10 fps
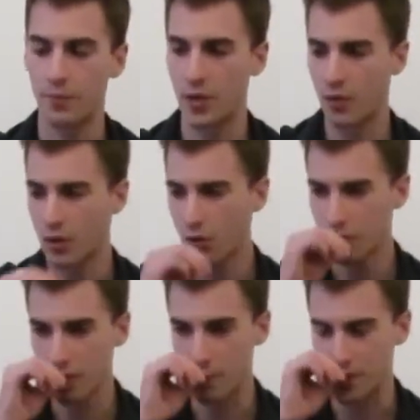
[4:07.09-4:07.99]
There are a
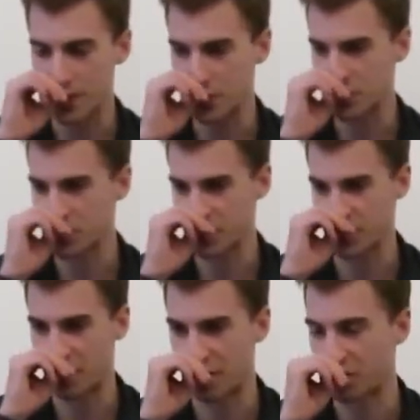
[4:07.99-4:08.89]
lot of limitations to
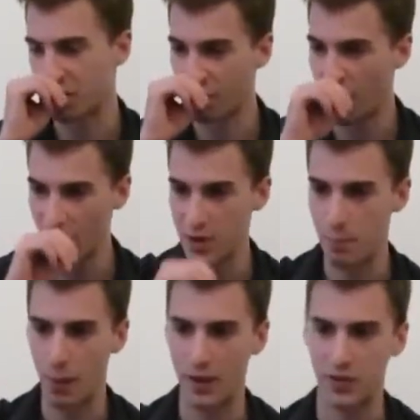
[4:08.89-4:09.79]
Sendy. It's a
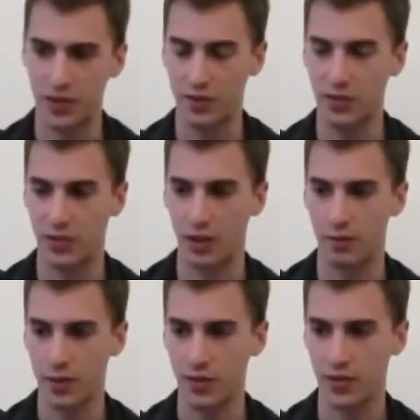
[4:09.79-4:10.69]
very basic
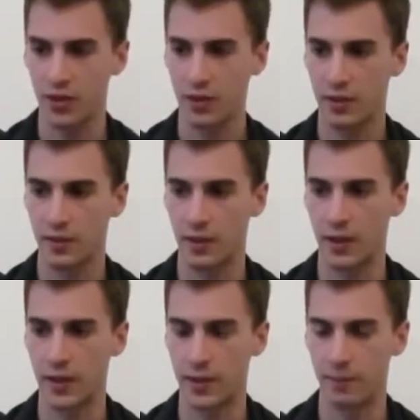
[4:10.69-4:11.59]
service,
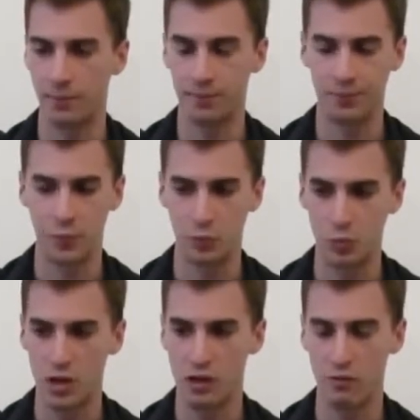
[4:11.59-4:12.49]

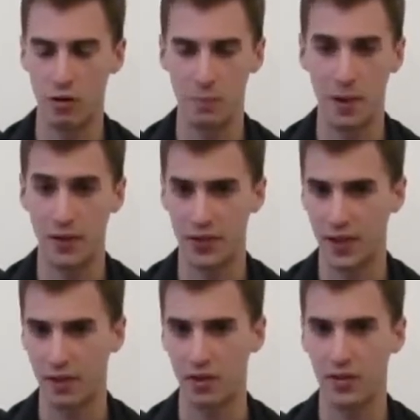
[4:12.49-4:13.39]
really, really
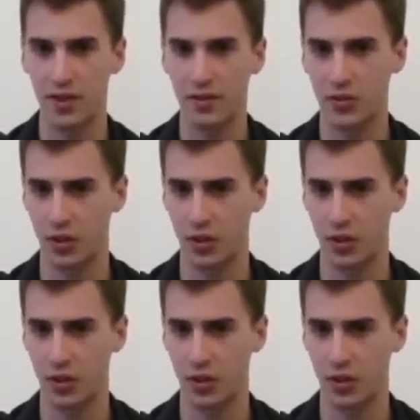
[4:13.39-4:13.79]
basic analytics.